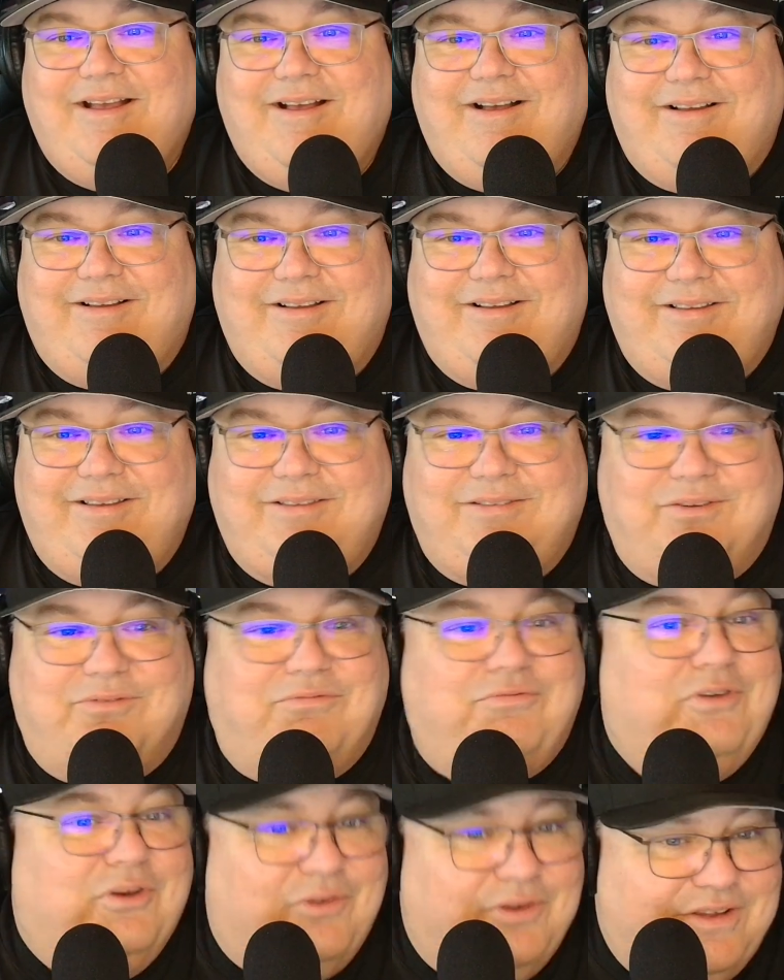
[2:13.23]
uh, is a
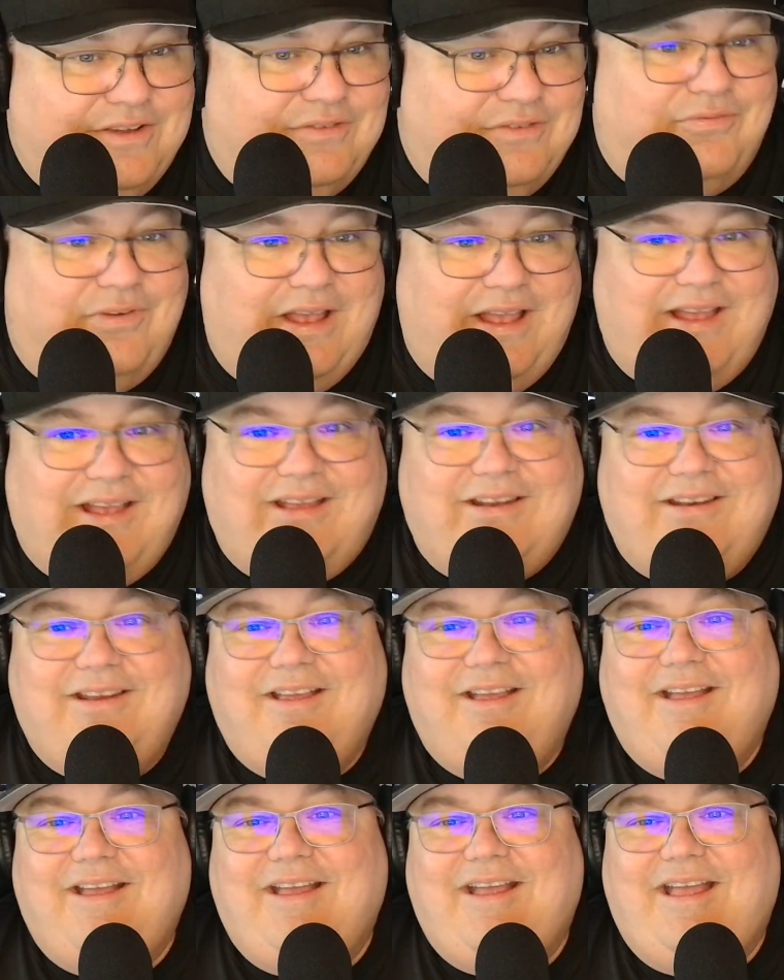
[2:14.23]
Phillies fan
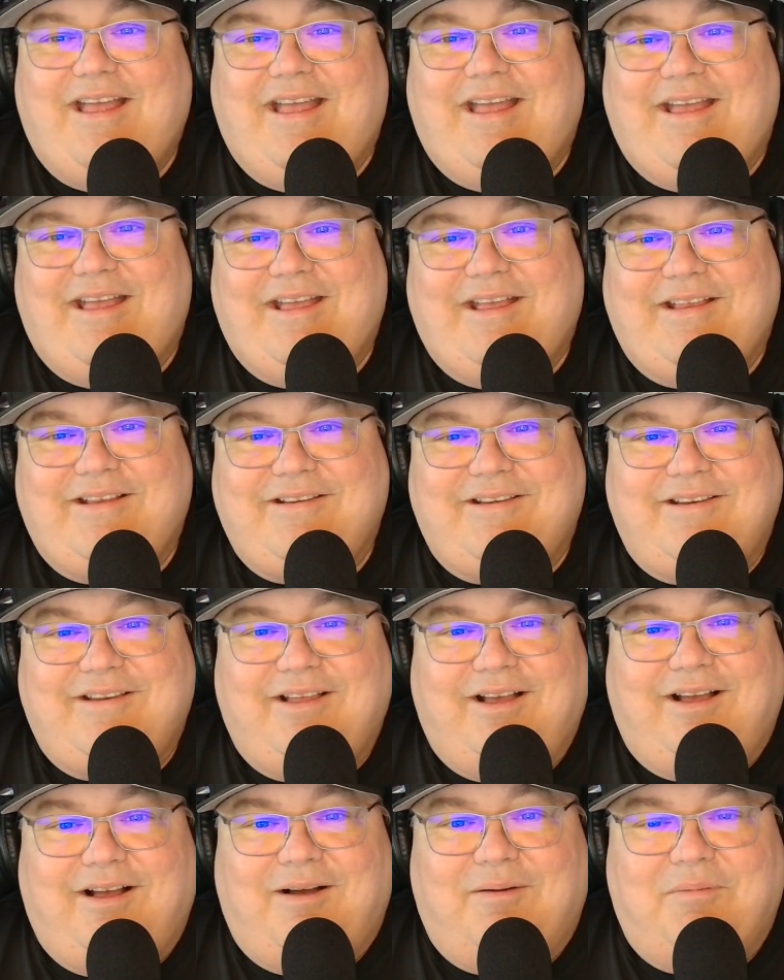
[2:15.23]
and
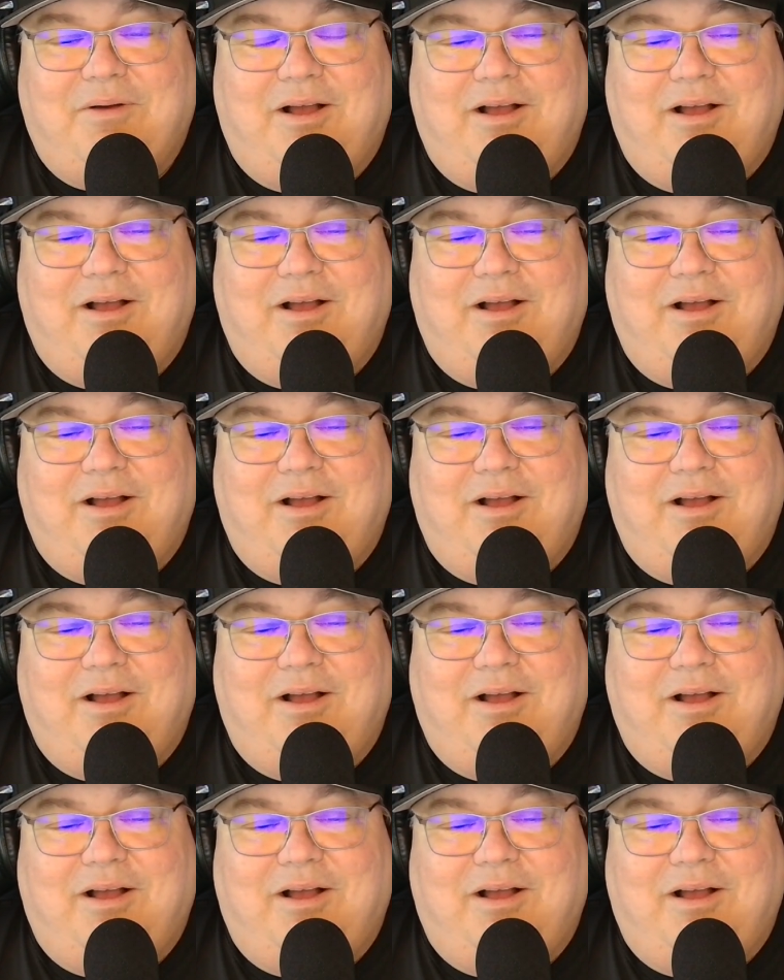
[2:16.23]
um,